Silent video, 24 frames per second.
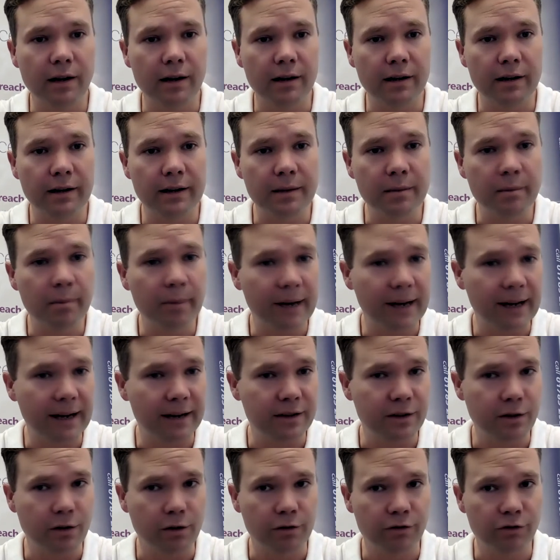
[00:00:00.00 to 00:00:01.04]
impact
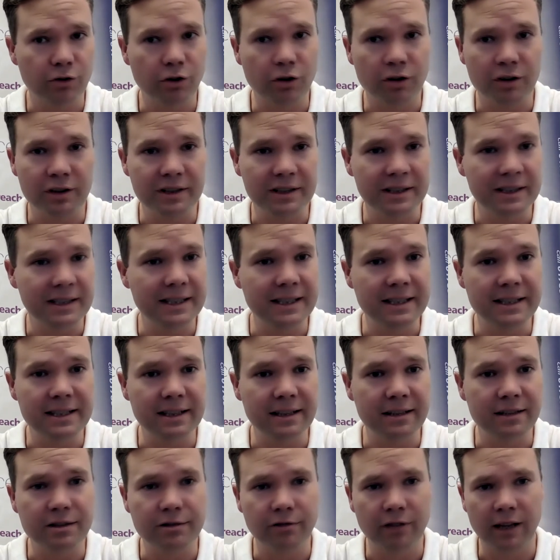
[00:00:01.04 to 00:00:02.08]
on not needing
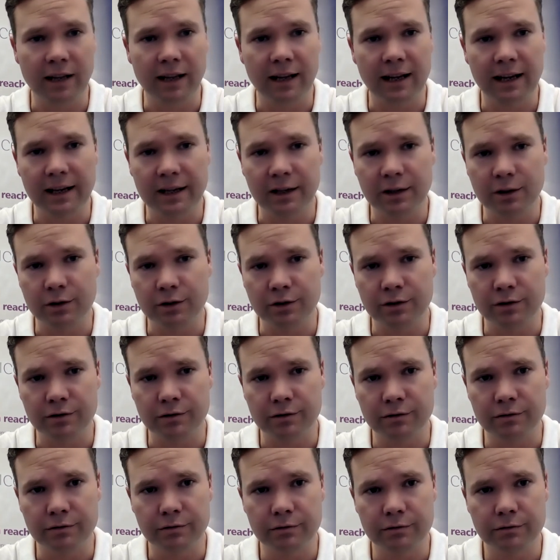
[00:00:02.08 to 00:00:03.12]
to rely
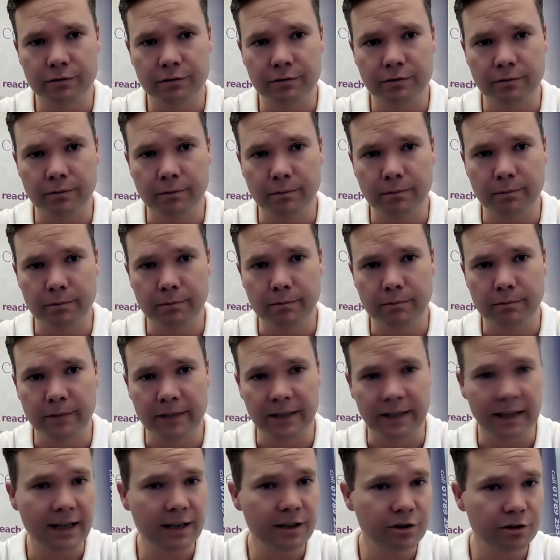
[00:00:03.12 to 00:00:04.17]
on
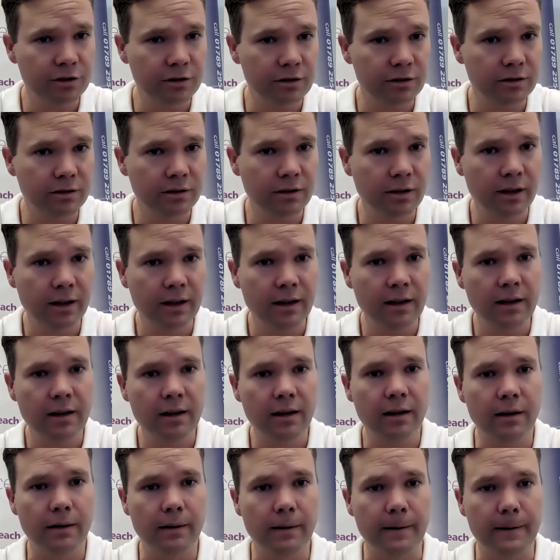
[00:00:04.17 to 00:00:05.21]
medication,
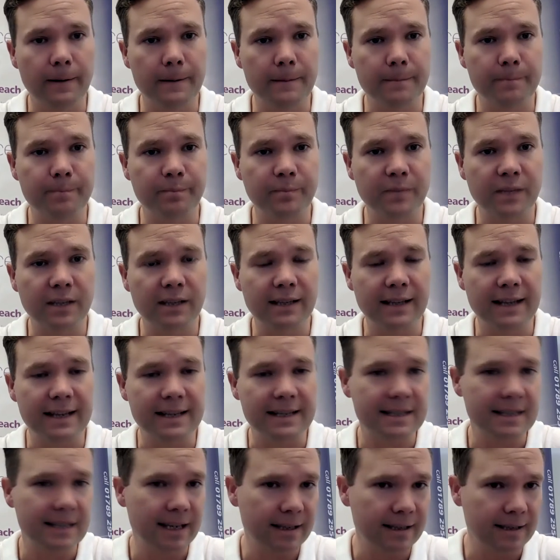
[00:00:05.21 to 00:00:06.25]
less
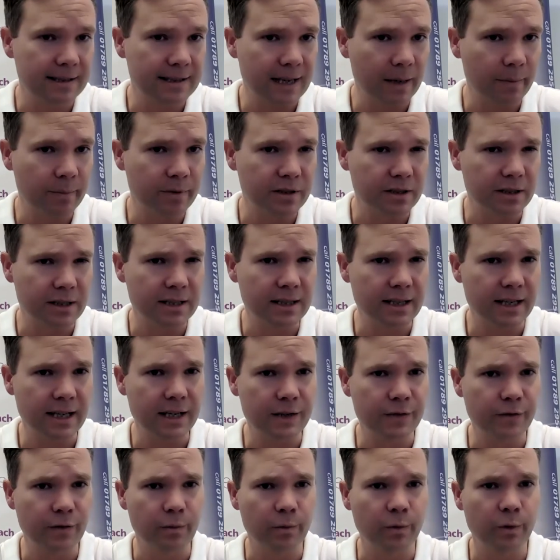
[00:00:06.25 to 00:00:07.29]
sickness absence days
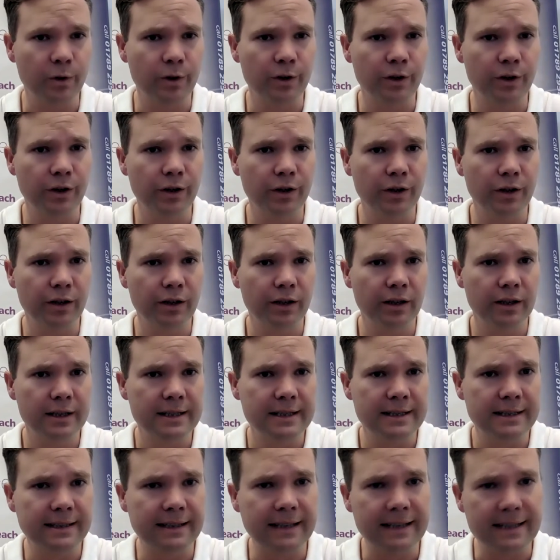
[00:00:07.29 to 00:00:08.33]
from work,
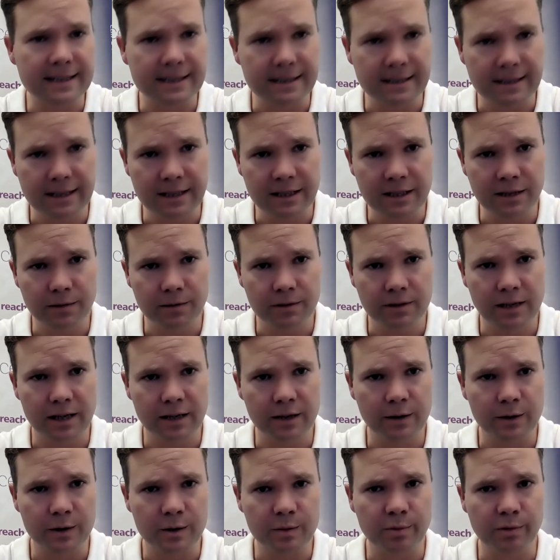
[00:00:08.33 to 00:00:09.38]
less need to attend
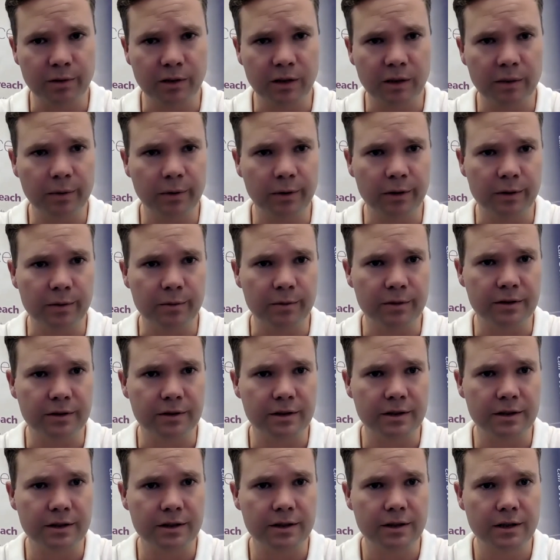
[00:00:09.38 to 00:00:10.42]
hospital
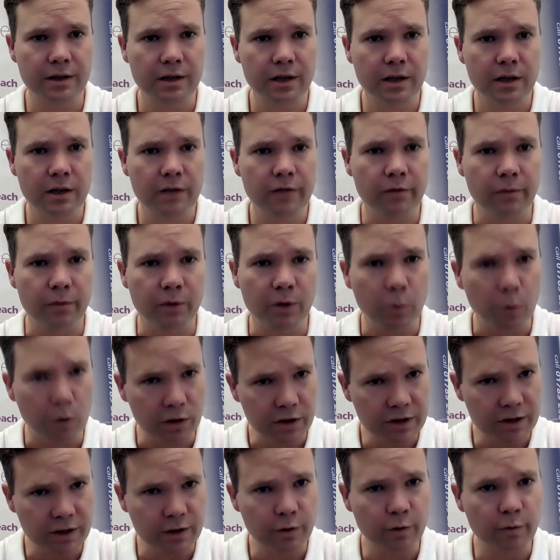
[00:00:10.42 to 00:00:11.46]
appointments. From a
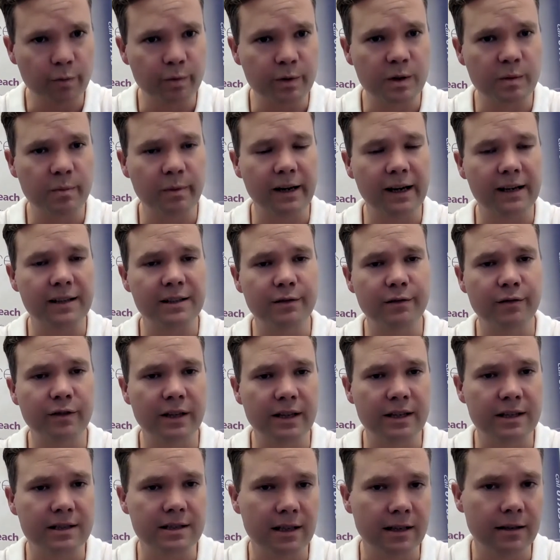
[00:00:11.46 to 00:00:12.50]
qualitative perspective, they
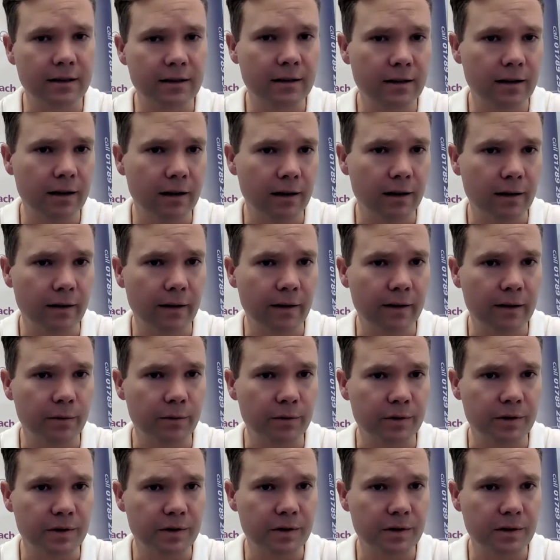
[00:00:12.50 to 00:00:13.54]
said that there
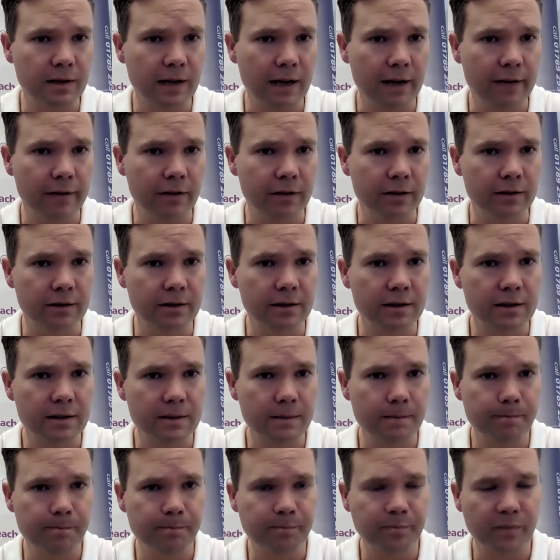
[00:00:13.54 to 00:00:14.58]
was
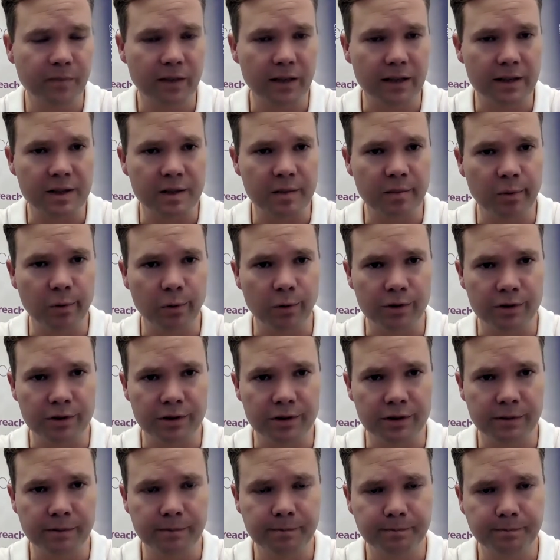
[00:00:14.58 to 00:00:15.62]
evidence that supported